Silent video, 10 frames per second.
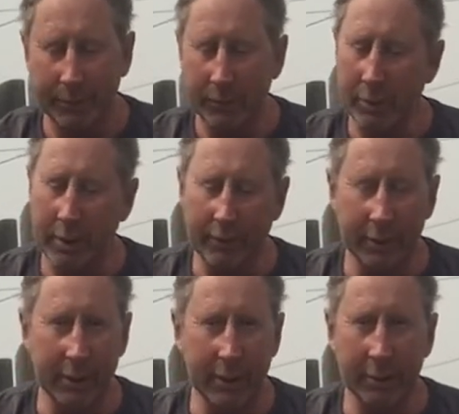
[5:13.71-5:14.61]
You'd have to,
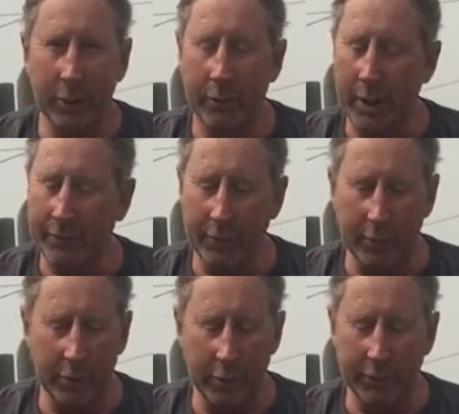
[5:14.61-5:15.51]
again, go that far
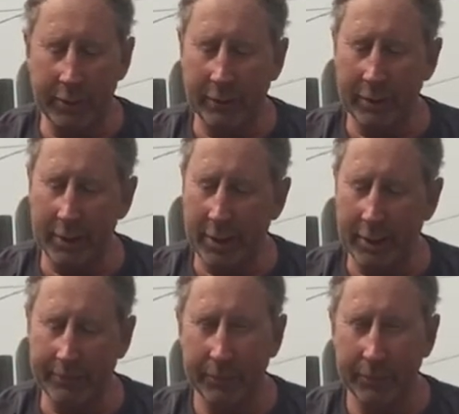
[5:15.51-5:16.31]
north to have a day